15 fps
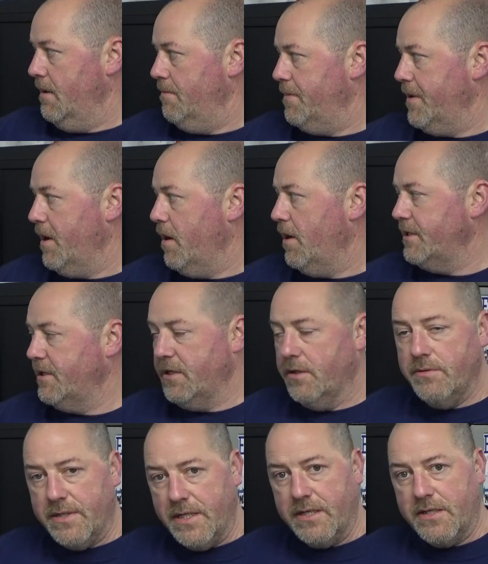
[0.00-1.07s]
behind
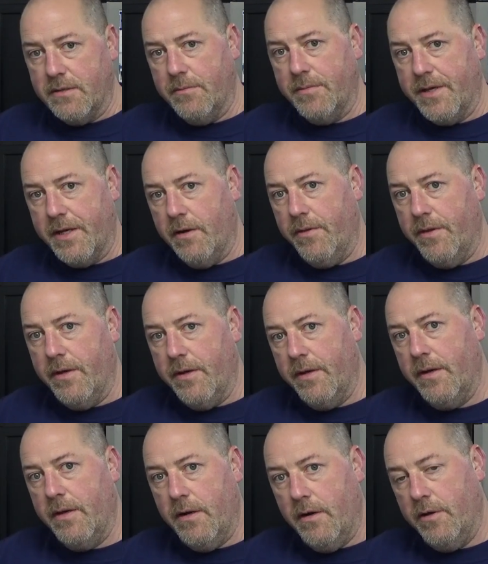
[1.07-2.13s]
using something on the
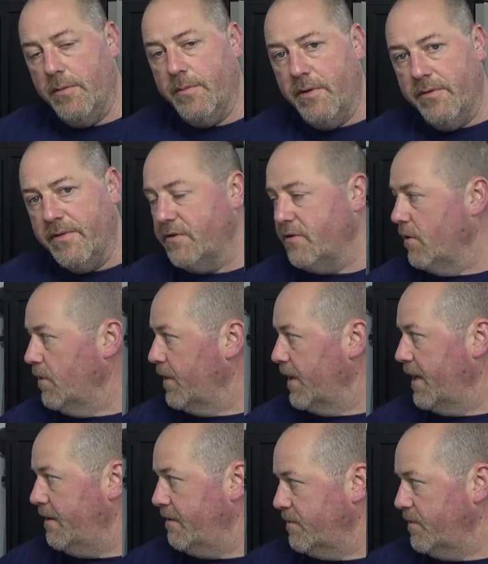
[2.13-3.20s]
moving jaw
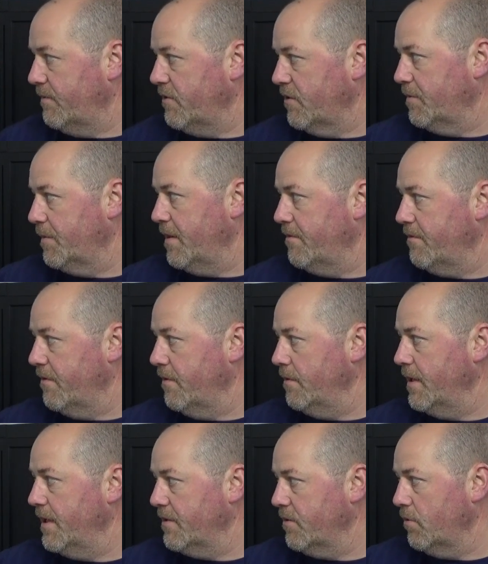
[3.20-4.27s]
there, as we've just been through,
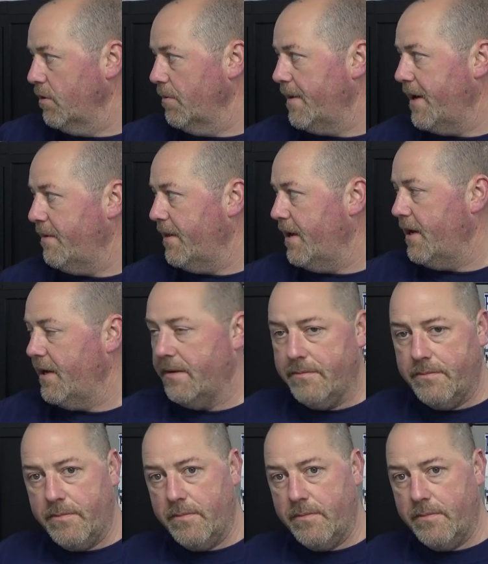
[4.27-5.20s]
is all about that,